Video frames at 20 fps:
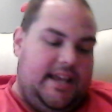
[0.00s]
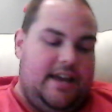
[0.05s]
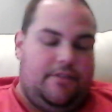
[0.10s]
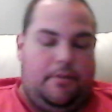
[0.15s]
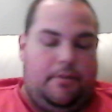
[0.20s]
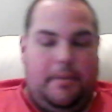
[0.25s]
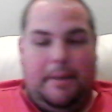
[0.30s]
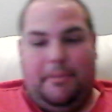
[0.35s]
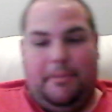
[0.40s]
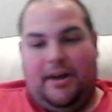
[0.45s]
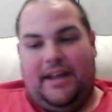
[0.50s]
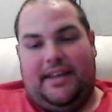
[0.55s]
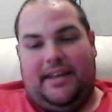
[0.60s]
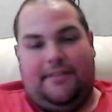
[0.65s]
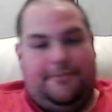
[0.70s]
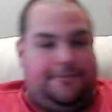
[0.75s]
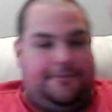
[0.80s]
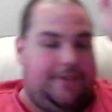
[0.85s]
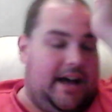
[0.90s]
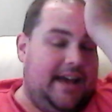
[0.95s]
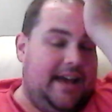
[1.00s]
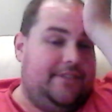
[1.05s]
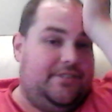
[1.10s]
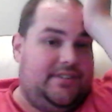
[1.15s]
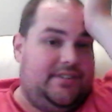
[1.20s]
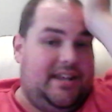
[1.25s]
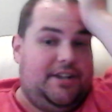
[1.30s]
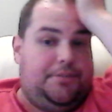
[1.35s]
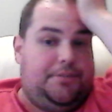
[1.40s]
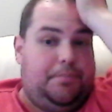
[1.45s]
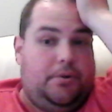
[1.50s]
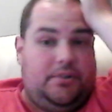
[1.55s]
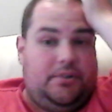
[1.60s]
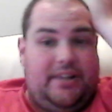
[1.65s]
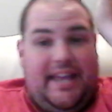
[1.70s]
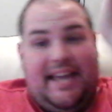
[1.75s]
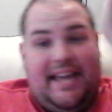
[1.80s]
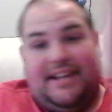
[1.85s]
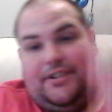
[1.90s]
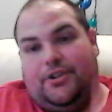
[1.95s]
And again, remember, I get 5 cents
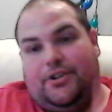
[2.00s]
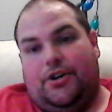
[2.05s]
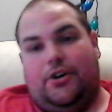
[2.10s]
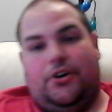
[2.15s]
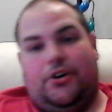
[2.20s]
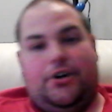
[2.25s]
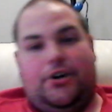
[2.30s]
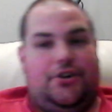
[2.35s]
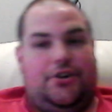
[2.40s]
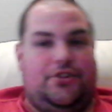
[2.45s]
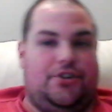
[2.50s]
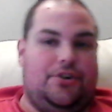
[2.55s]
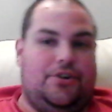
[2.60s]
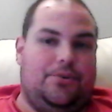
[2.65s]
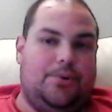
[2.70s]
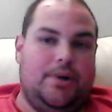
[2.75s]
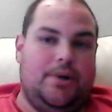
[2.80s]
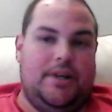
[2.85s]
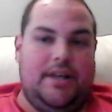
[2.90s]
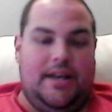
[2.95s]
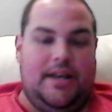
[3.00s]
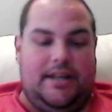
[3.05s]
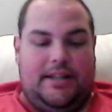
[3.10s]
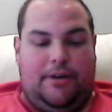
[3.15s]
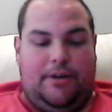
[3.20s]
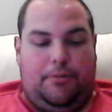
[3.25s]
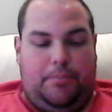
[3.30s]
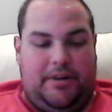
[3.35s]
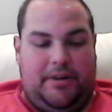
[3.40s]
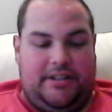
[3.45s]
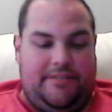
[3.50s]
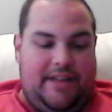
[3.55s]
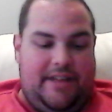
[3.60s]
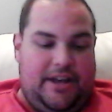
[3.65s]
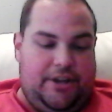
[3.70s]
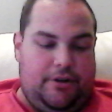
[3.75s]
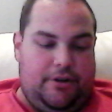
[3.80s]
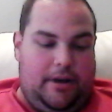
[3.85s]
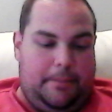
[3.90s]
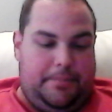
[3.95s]
per land card, so that will bring the
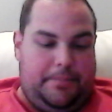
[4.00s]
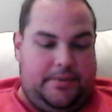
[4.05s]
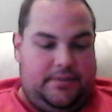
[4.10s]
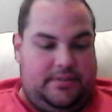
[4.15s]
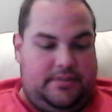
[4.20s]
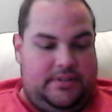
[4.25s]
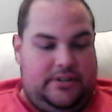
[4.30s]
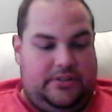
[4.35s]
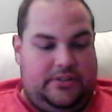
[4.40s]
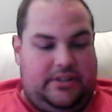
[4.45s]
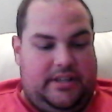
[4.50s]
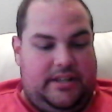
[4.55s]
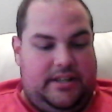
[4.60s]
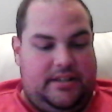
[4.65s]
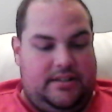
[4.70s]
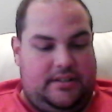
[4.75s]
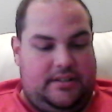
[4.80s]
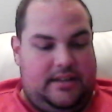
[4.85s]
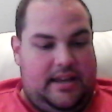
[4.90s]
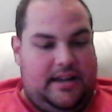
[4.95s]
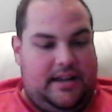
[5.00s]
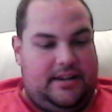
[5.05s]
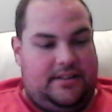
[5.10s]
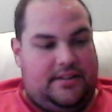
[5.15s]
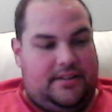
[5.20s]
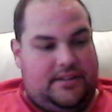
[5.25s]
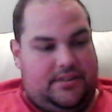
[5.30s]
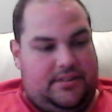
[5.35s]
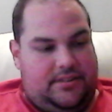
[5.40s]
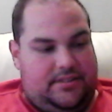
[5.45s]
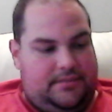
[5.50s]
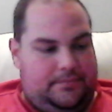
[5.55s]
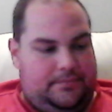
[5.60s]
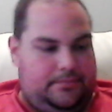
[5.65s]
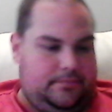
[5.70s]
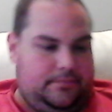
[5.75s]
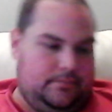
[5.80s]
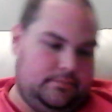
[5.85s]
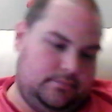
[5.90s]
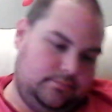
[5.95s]
value up near the end of
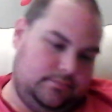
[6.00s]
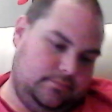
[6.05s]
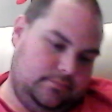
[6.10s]
this.